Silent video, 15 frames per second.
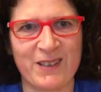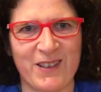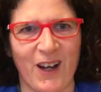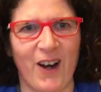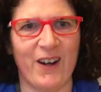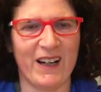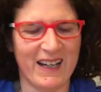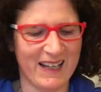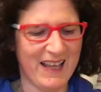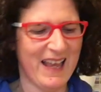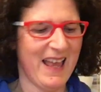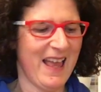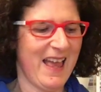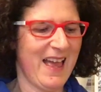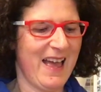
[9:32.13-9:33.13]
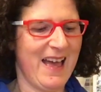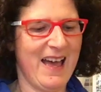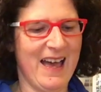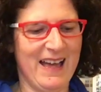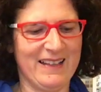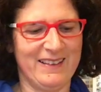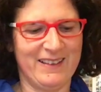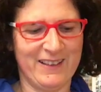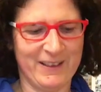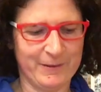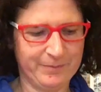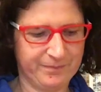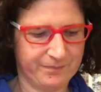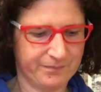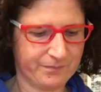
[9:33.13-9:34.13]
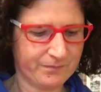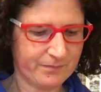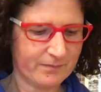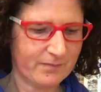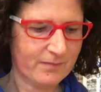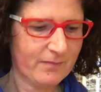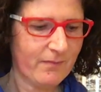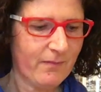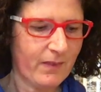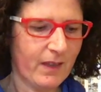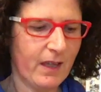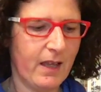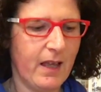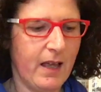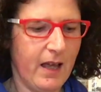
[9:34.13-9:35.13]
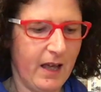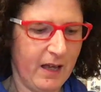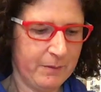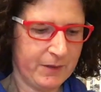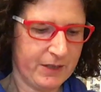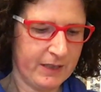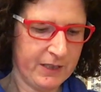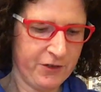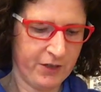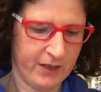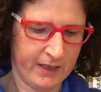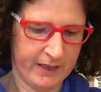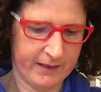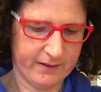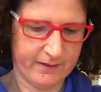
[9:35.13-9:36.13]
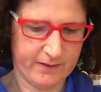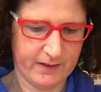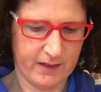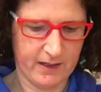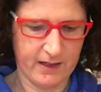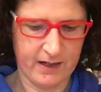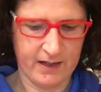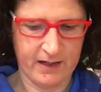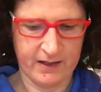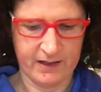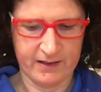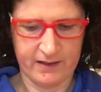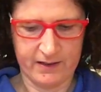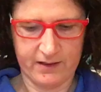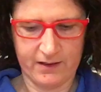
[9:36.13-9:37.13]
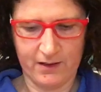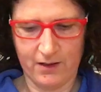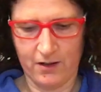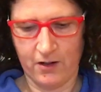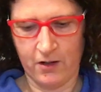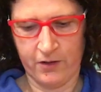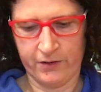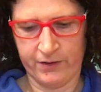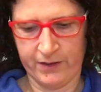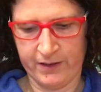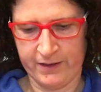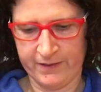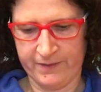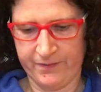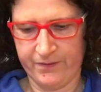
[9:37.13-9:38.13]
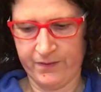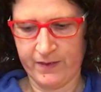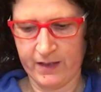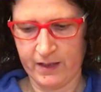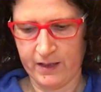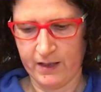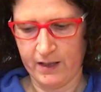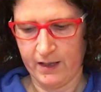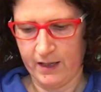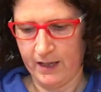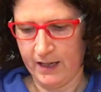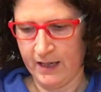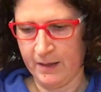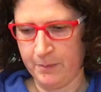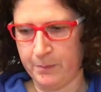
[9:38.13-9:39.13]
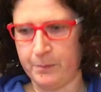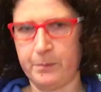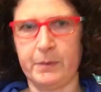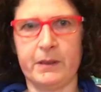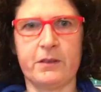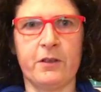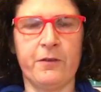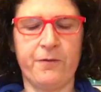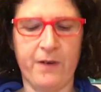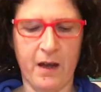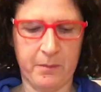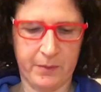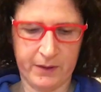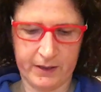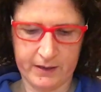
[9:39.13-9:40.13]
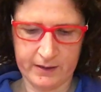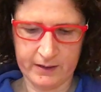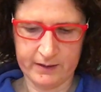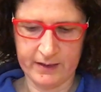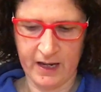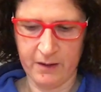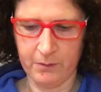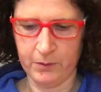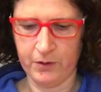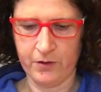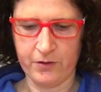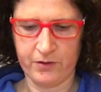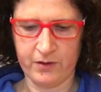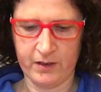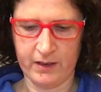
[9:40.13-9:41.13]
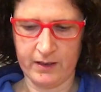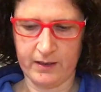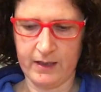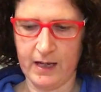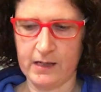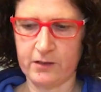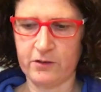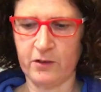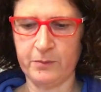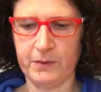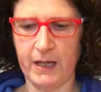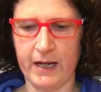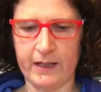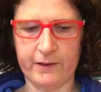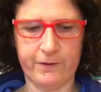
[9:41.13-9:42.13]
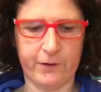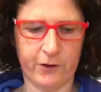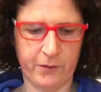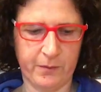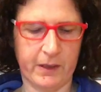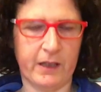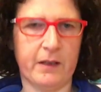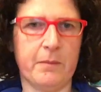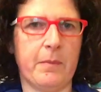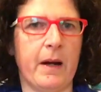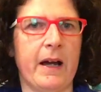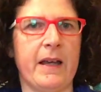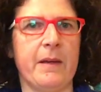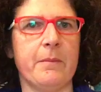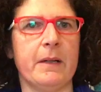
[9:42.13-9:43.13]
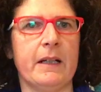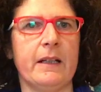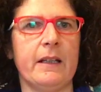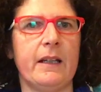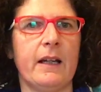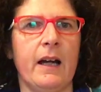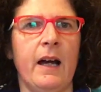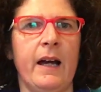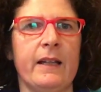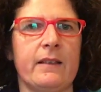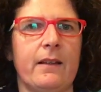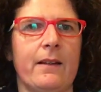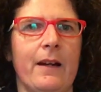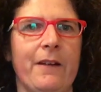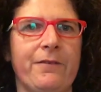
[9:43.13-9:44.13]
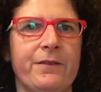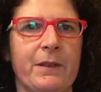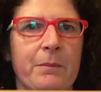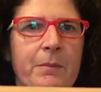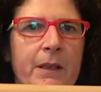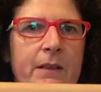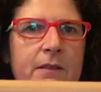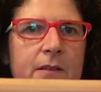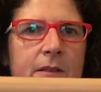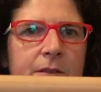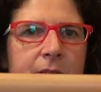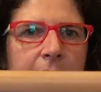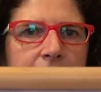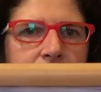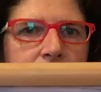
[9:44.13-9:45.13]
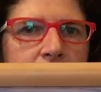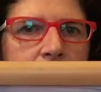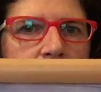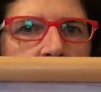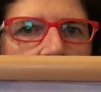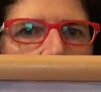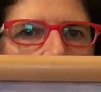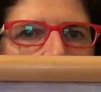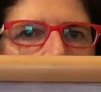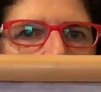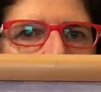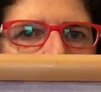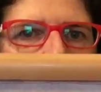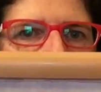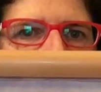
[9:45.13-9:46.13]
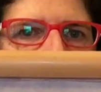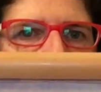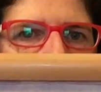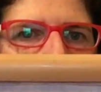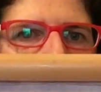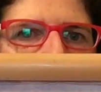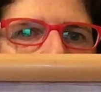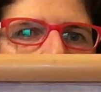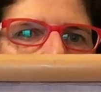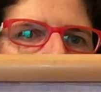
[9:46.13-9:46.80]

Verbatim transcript: sorry. And uh, I'm stitching it uh, on uh, a piece of fabric that was uh, custom dyed for me by Marika at CraftyBit Creation and I wanted